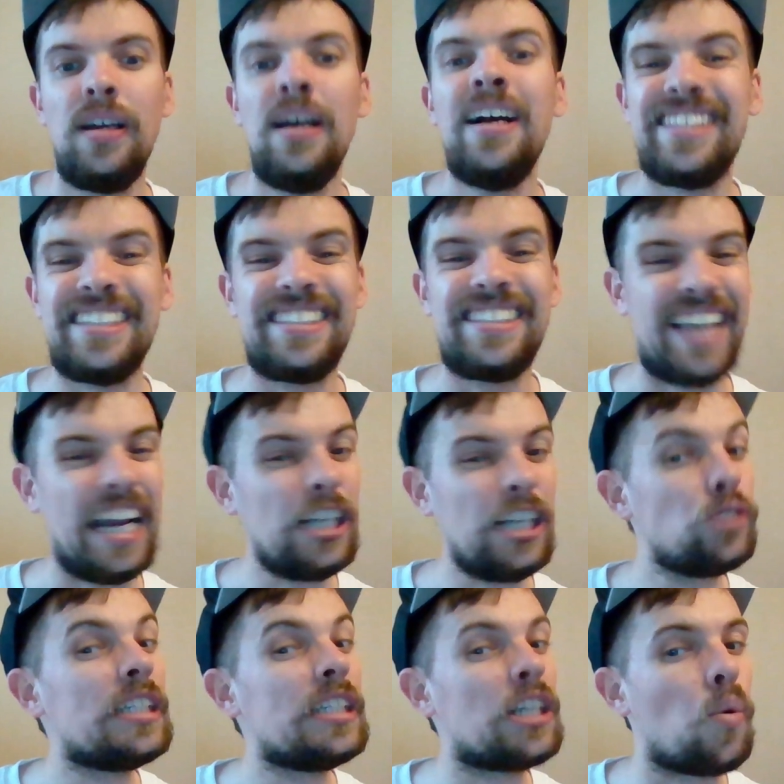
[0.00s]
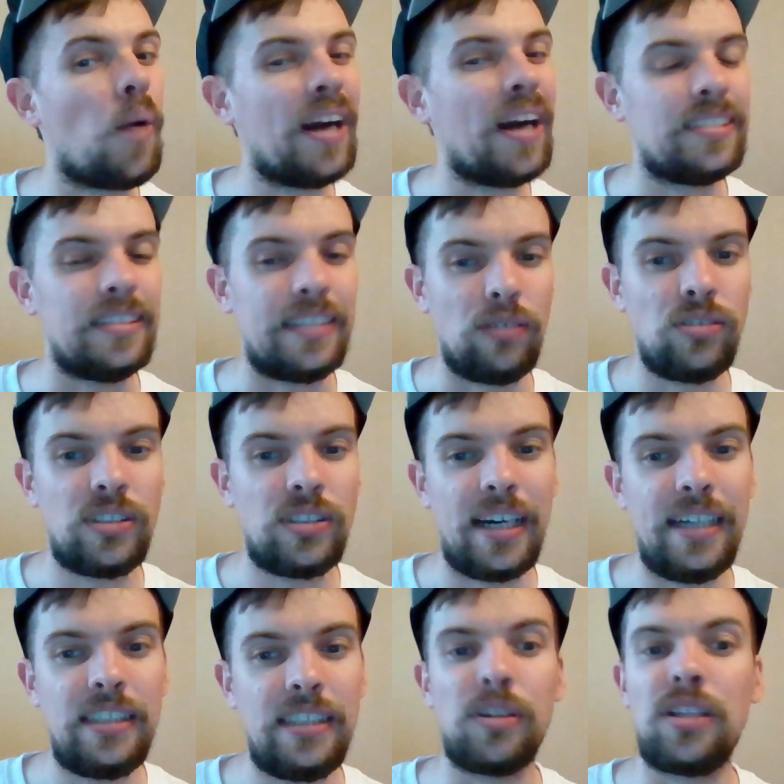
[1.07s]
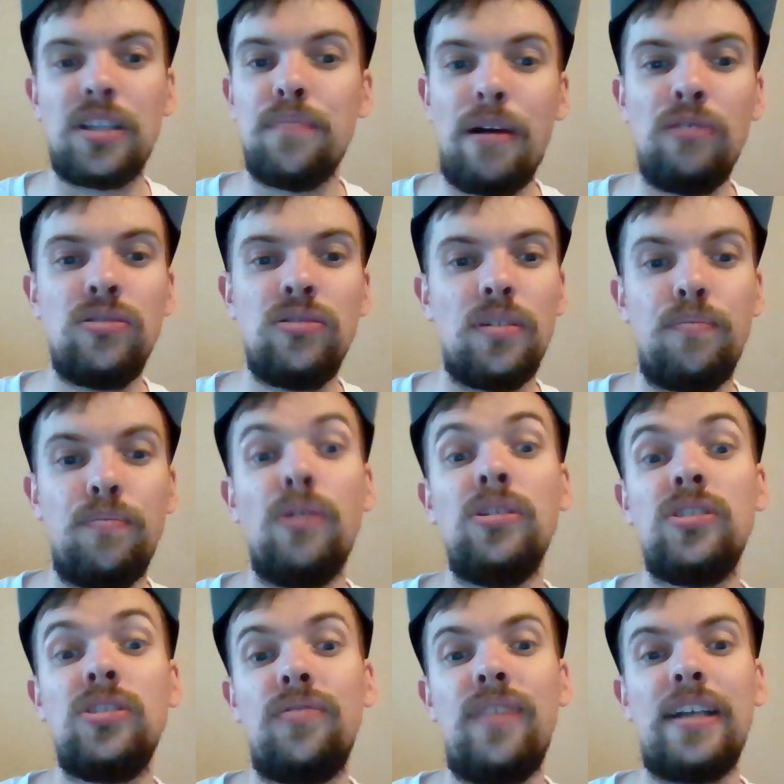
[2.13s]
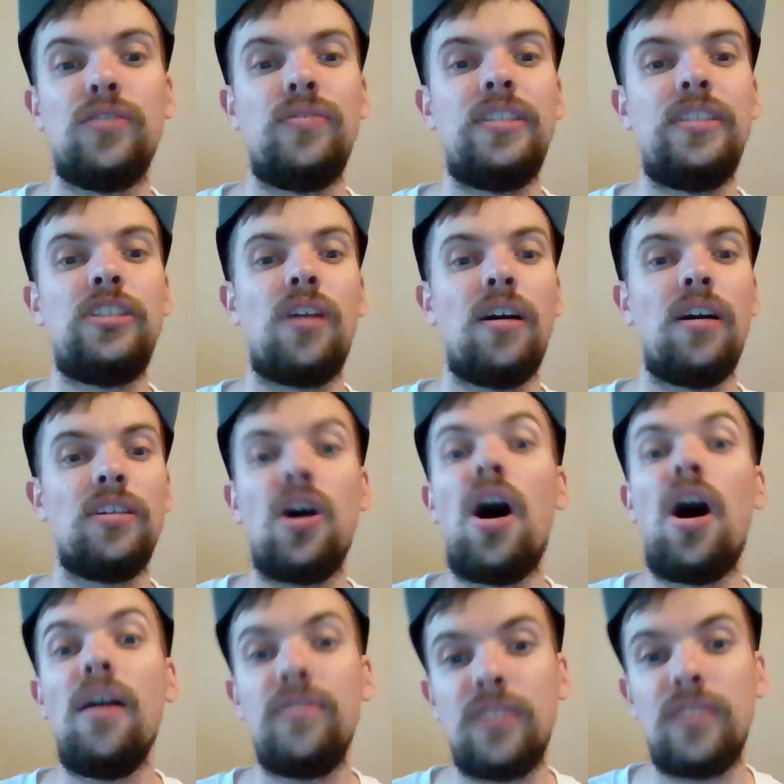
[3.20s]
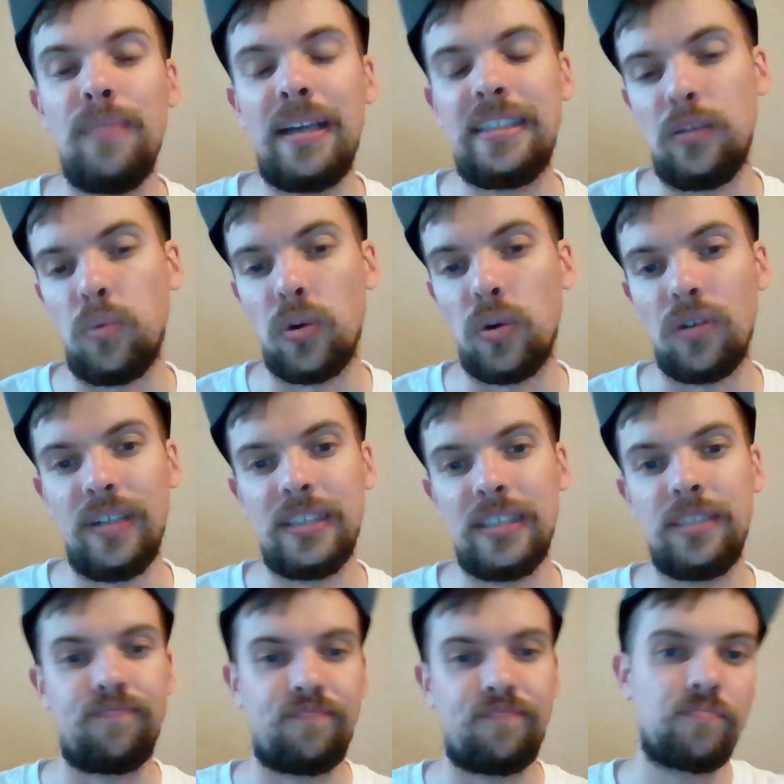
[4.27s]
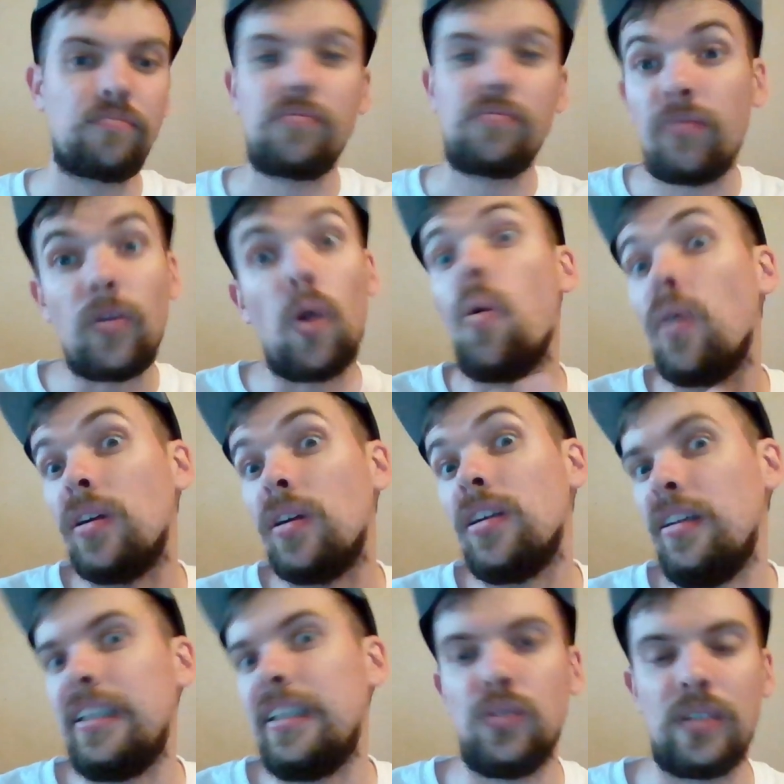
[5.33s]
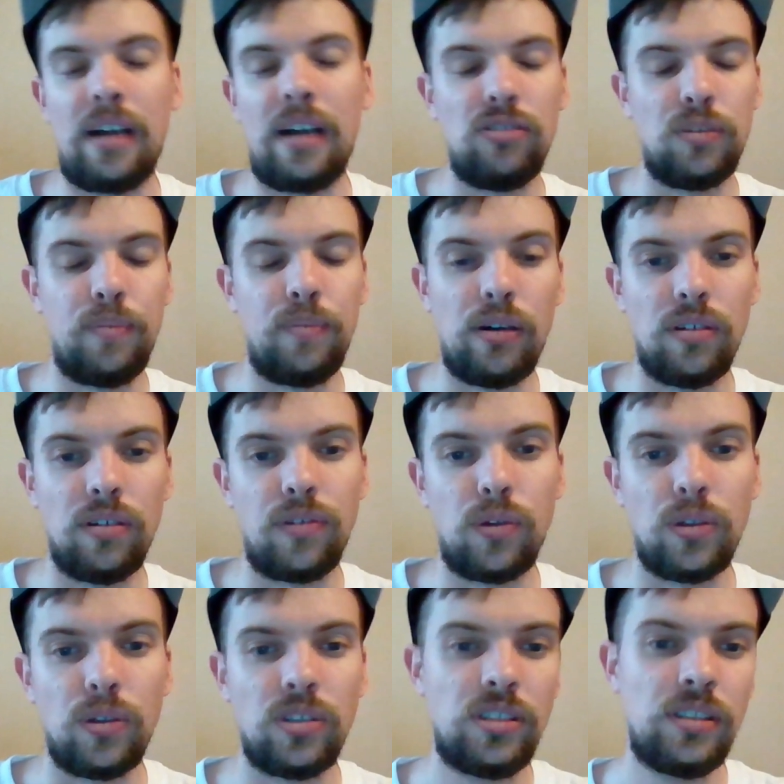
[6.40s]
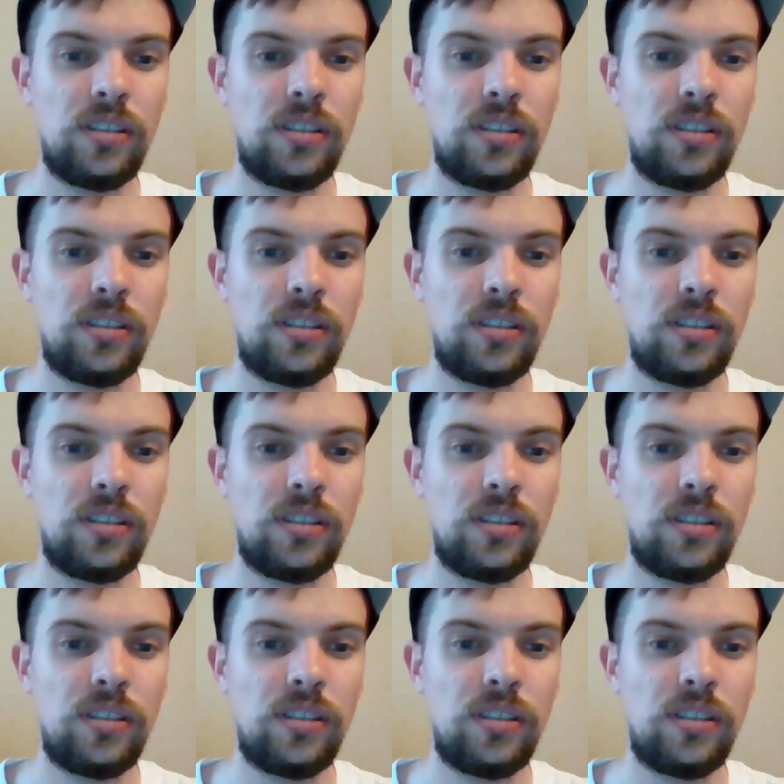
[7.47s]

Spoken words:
This is actually quite a downside, but the bonus effects of these cards often makes it worth it. Or the additional counter power, of course.